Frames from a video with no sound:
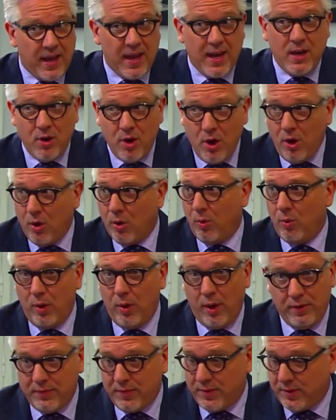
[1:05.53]
They
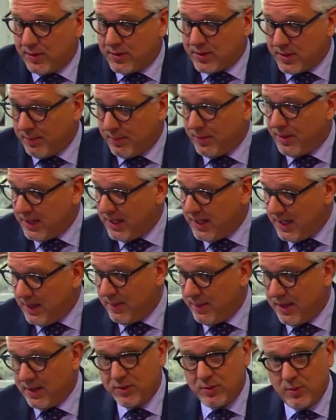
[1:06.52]
know, some of the
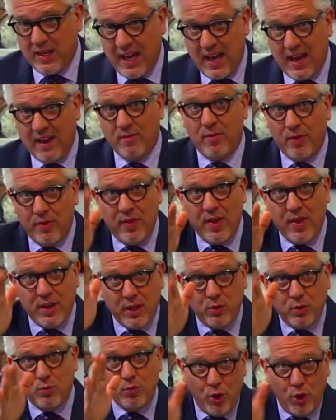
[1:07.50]
emails we have,
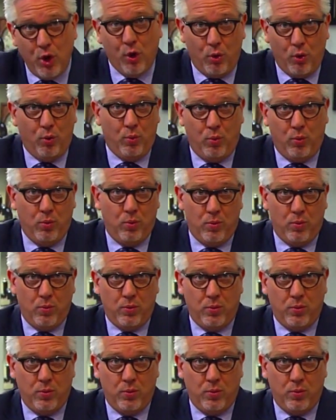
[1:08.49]
that you know,